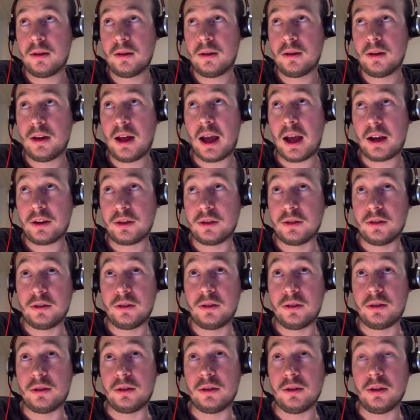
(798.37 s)
actions
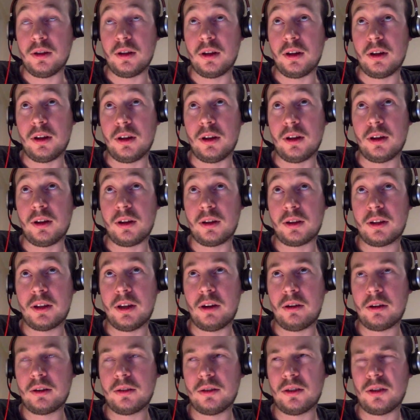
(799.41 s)

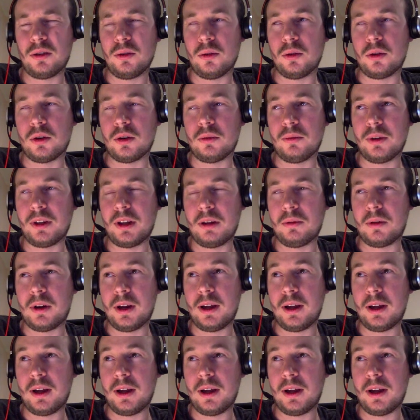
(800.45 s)
character or whatever